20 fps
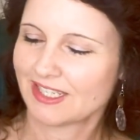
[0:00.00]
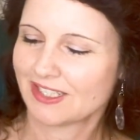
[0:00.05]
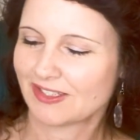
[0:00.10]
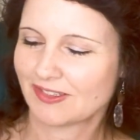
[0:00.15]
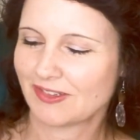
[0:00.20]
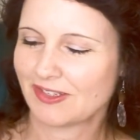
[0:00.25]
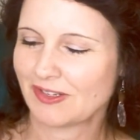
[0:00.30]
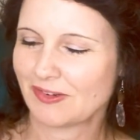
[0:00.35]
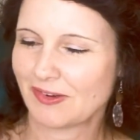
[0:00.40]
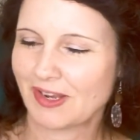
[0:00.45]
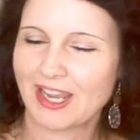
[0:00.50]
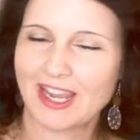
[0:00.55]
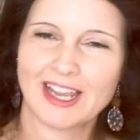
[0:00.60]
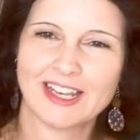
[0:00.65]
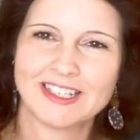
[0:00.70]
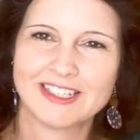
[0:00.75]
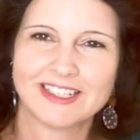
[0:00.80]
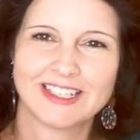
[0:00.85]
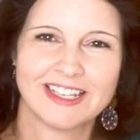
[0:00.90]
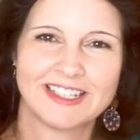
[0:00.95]
So anyway, I
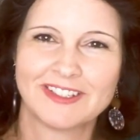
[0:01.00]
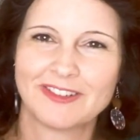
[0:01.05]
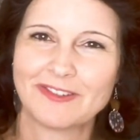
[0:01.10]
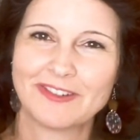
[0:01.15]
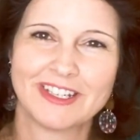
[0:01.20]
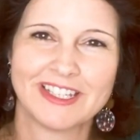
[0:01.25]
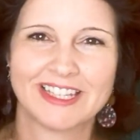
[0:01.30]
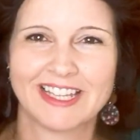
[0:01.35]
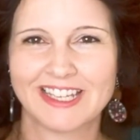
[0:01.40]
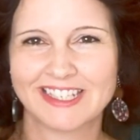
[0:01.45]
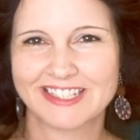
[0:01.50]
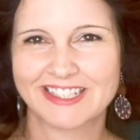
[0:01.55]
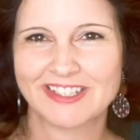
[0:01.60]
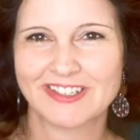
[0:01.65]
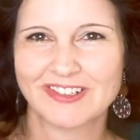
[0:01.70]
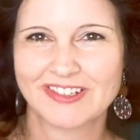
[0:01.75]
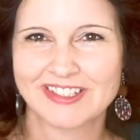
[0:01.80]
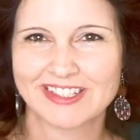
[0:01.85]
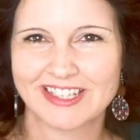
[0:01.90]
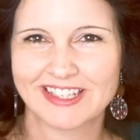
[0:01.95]
just had to read that to
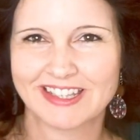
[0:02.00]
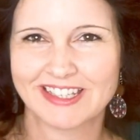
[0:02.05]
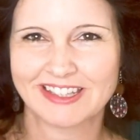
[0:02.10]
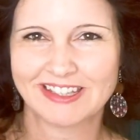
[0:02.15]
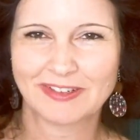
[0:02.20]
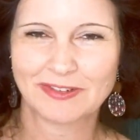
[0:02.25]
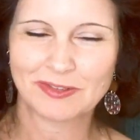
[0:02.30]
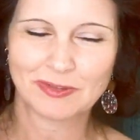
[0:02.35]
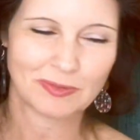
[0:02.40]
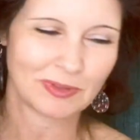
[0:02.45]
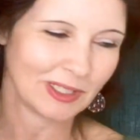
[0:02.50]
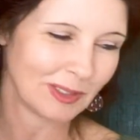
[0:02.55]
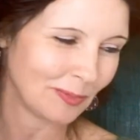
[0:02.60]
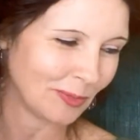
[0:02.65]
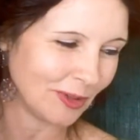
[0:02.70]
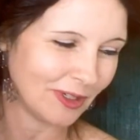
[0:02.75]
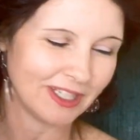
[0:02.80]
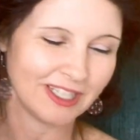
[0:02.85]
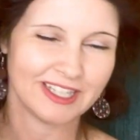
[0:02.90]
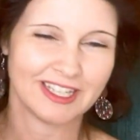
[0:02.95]
you because I thought that was really
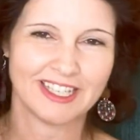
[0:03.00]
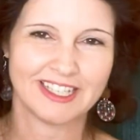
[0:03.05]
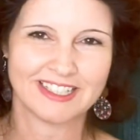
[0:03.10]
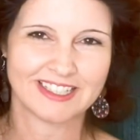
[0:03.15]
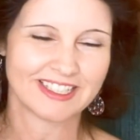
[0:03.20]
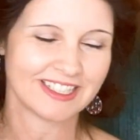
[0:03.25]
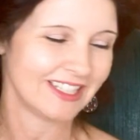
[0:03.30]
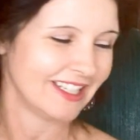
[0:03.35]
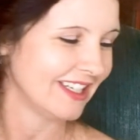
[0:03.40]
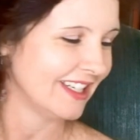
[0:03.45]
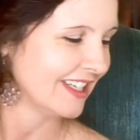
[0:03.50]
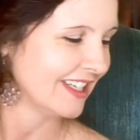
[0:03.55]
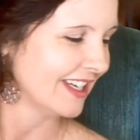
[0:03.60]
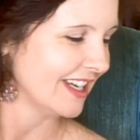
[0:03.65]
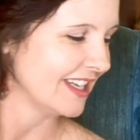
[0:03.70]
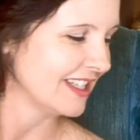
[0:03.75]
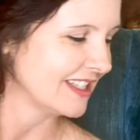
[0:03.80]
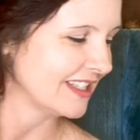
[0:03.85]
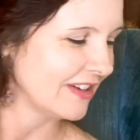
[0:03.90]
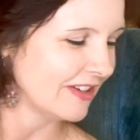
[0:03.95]
pretty that
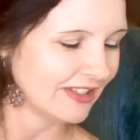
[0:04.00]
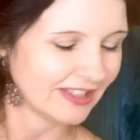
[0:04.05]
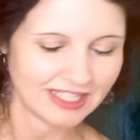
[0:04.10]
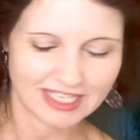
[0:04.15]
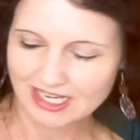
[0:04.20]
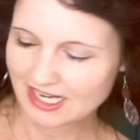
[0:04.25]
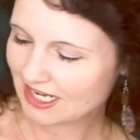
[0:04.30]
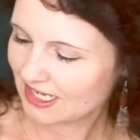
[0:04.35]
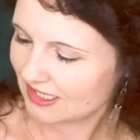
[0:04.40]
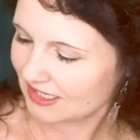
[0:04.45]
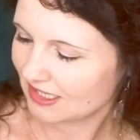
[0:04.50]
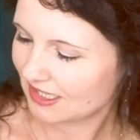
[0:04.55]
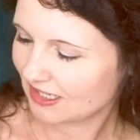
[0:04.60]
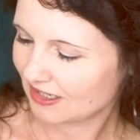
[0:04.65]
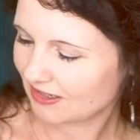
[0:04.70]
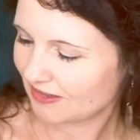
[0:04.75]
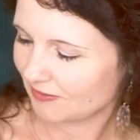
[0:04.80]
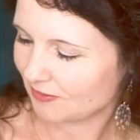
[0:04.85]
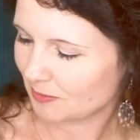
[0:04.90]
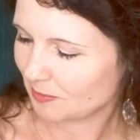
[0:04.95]
I saw at the end
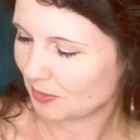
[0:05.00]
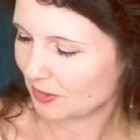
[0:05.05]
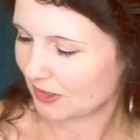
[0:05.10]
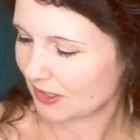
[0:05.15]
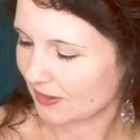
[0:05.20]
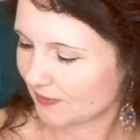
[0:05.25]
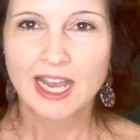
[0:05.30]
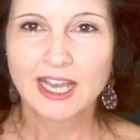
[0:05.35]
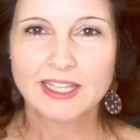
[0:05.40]
there of the book.